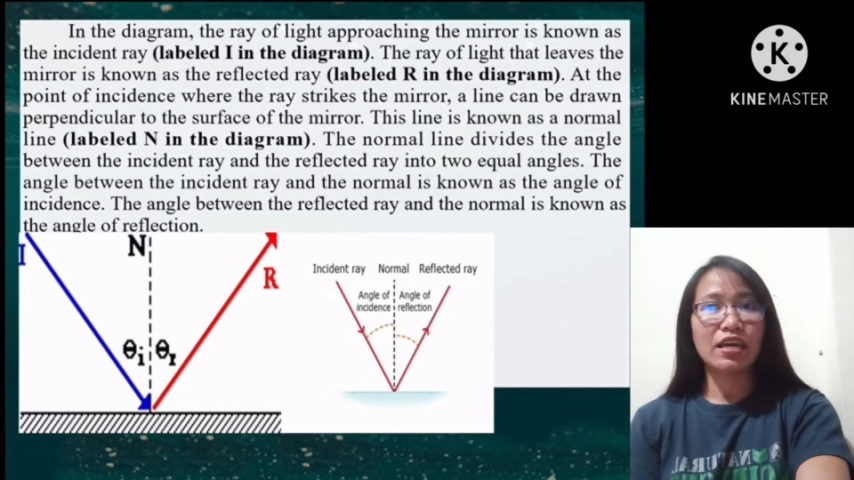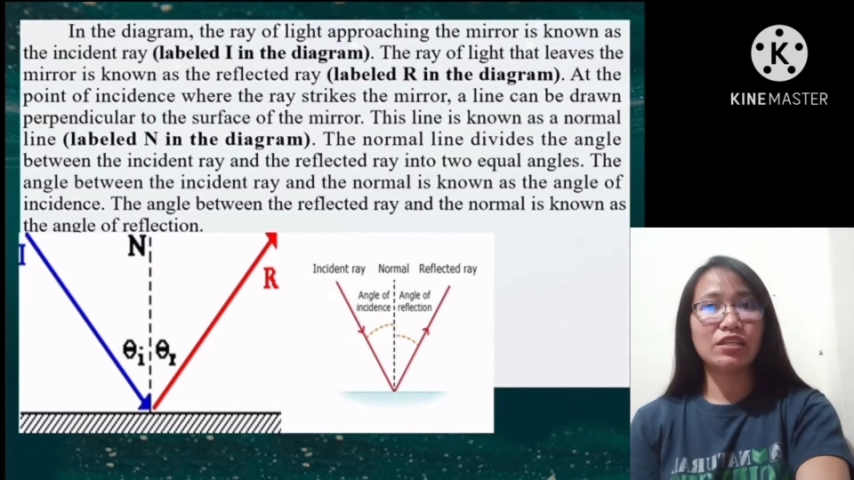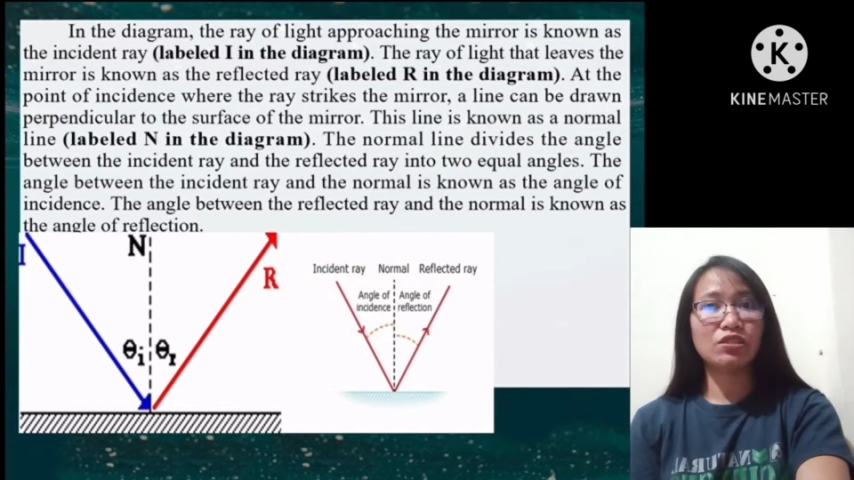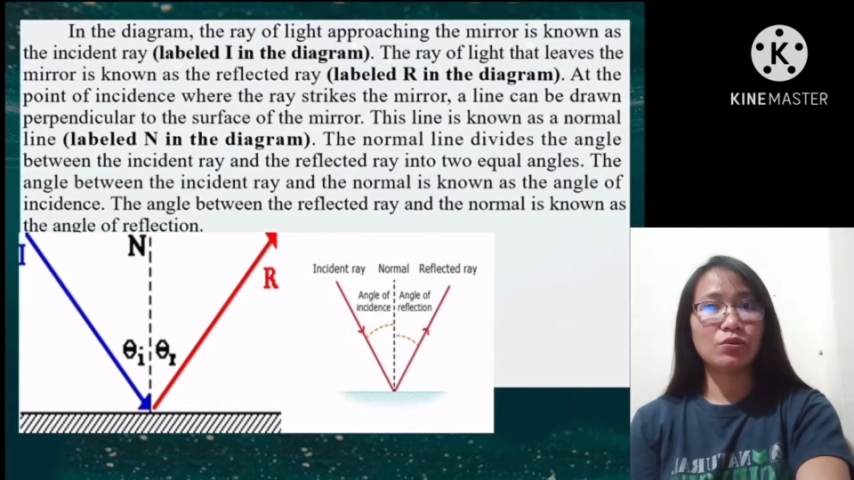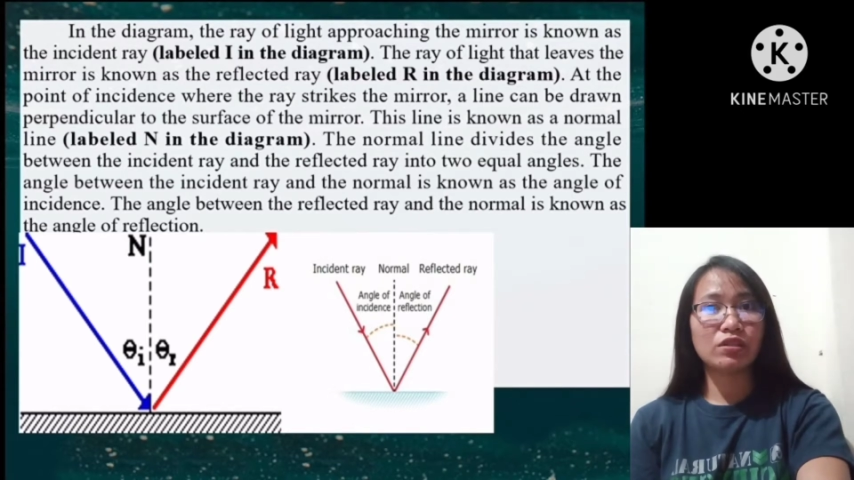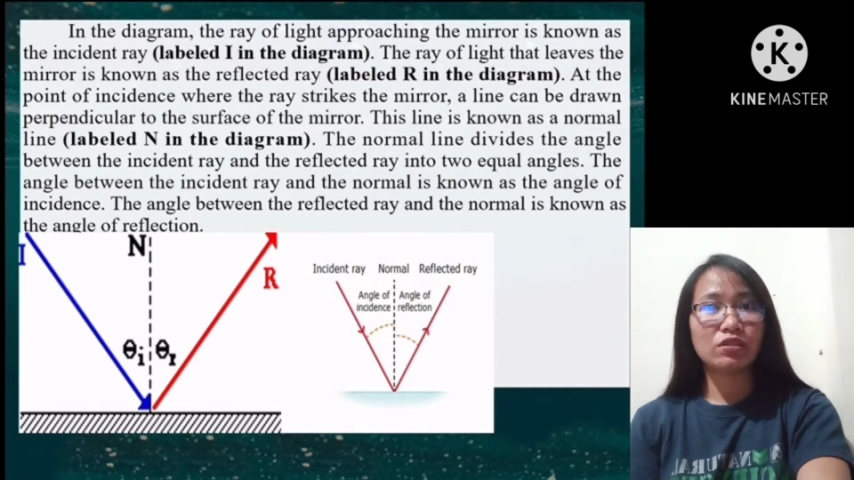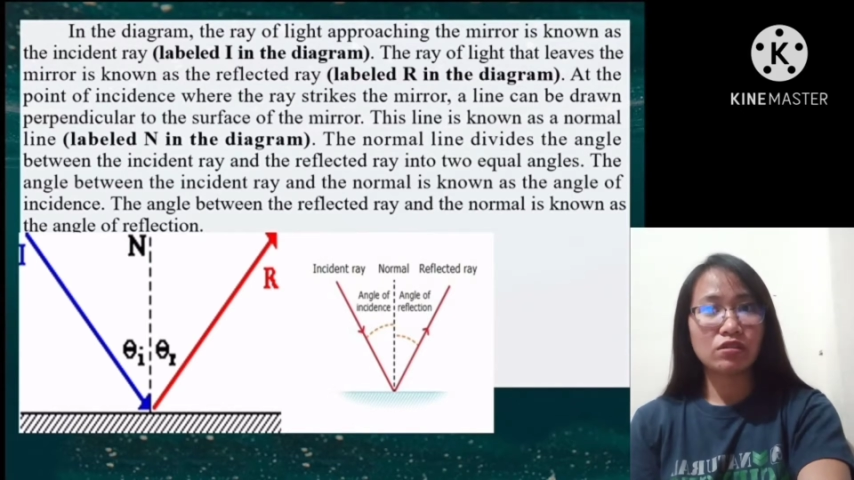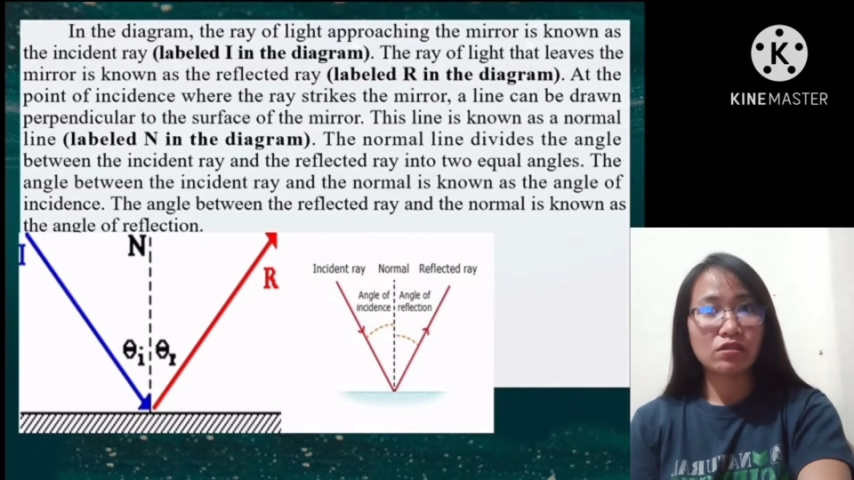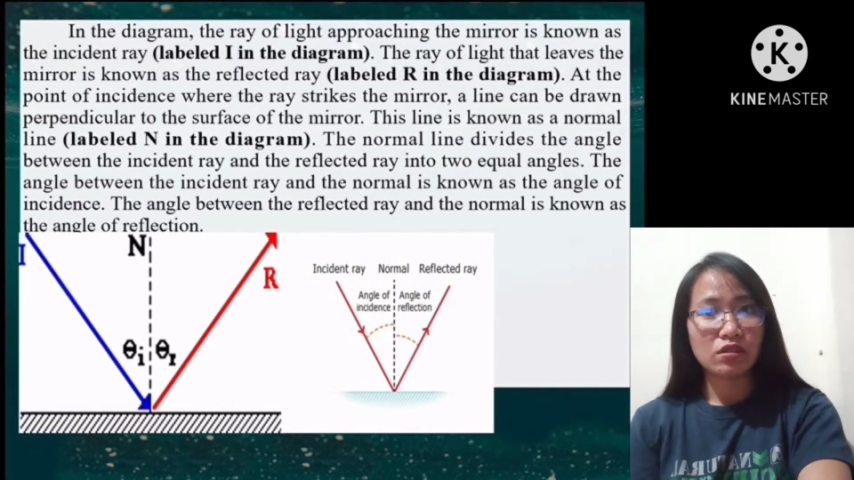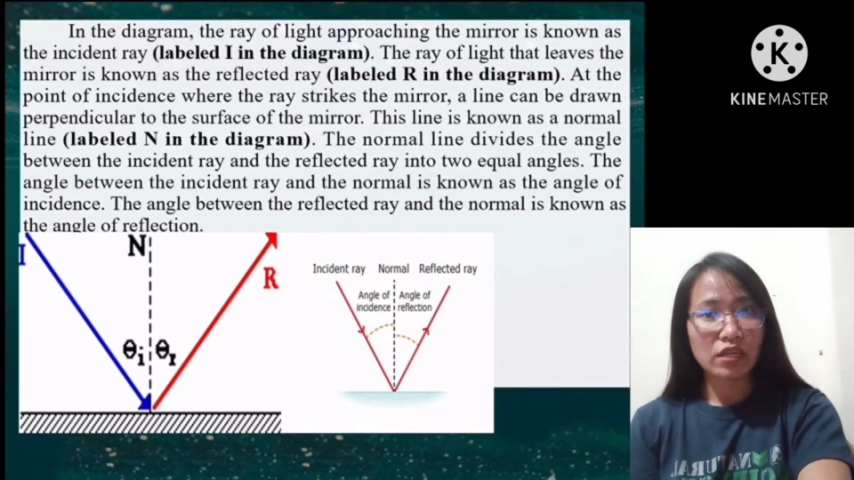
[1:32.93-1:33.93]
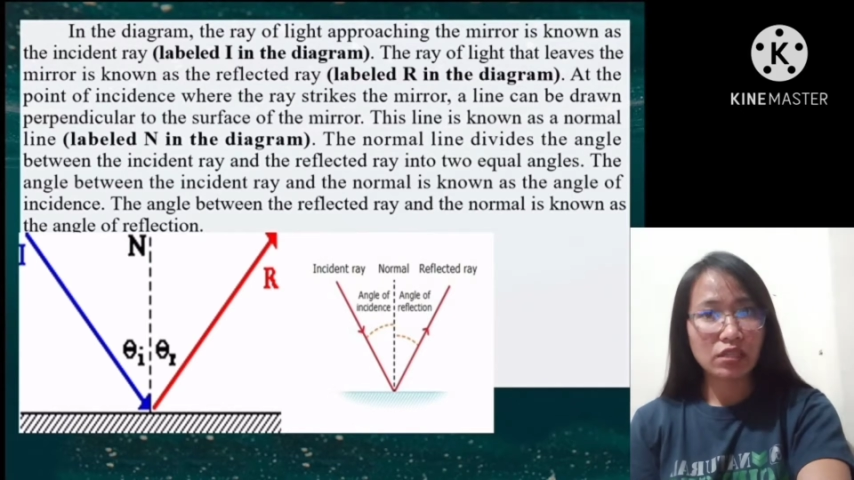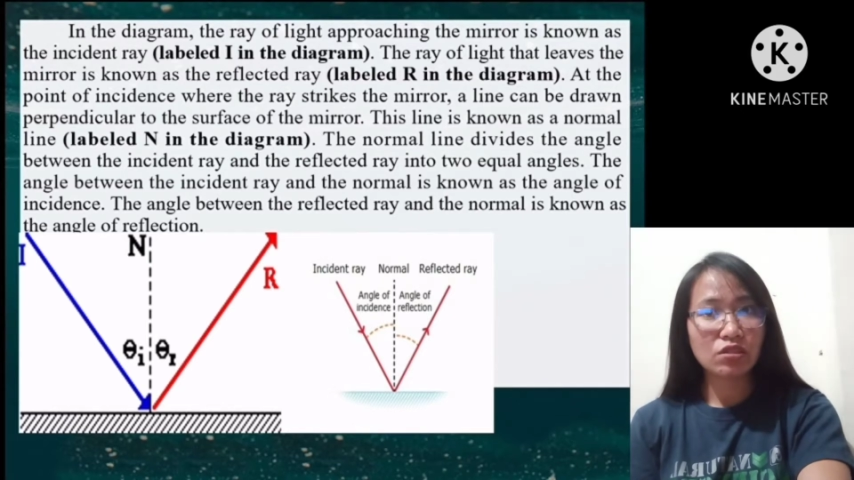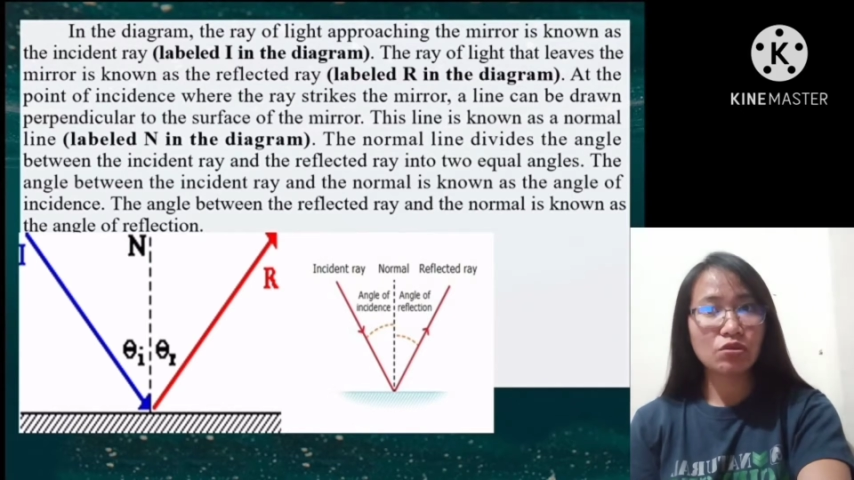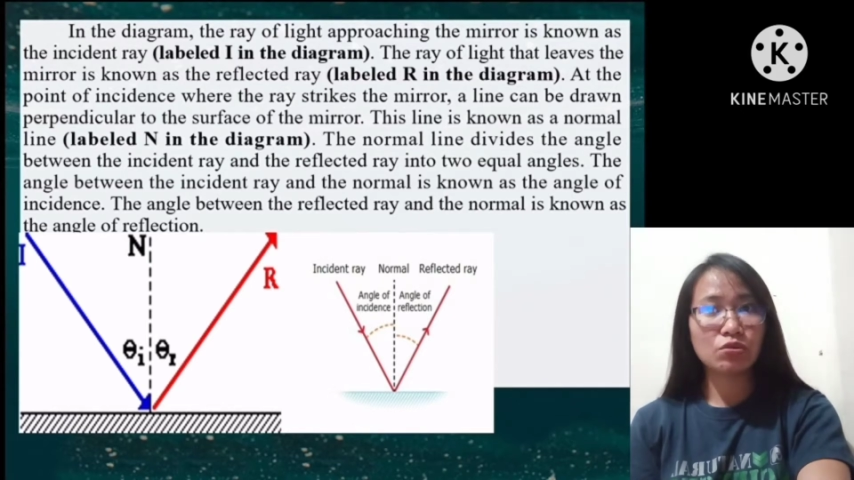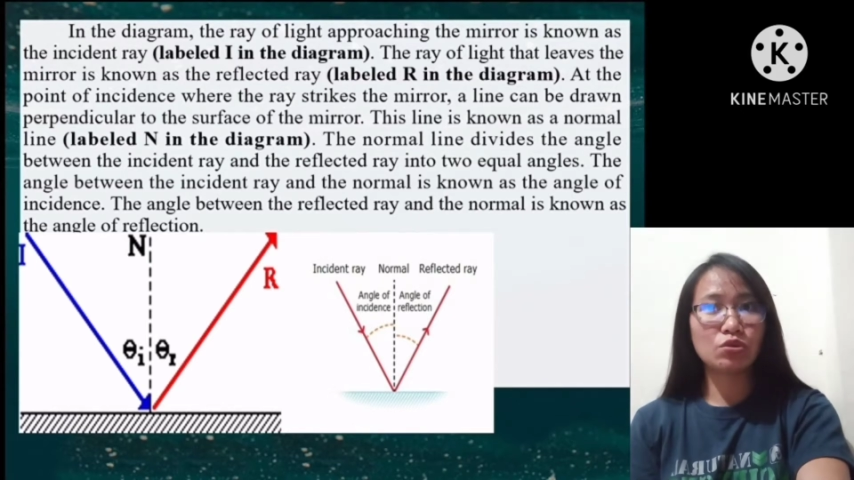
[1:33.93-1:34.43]

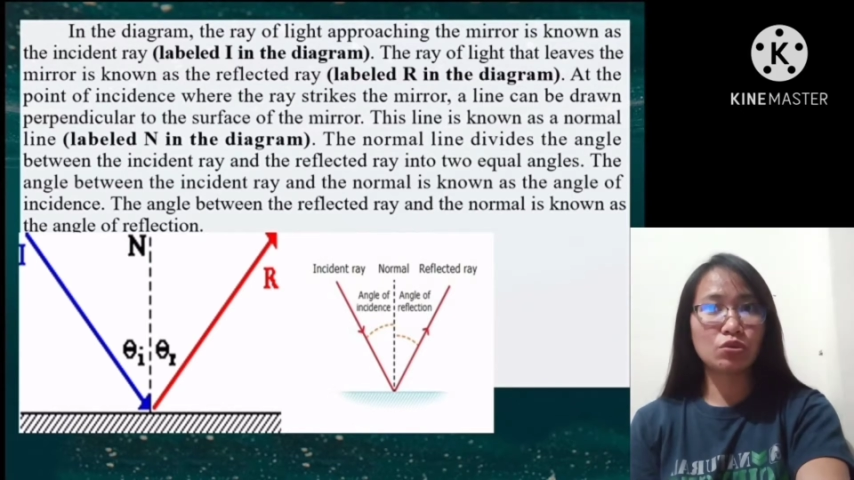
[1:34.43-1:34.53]
into